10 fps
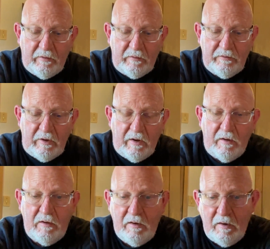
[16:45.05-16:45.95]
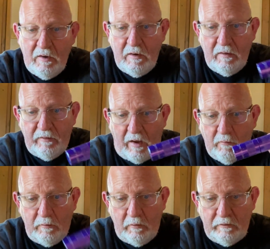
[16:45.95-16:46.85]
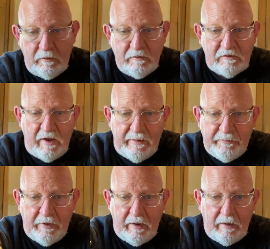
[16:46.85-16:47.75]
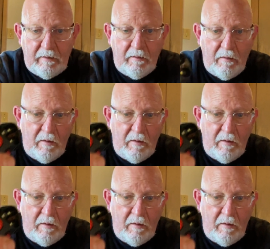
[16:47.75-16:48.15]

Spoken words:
that one would do the same thing.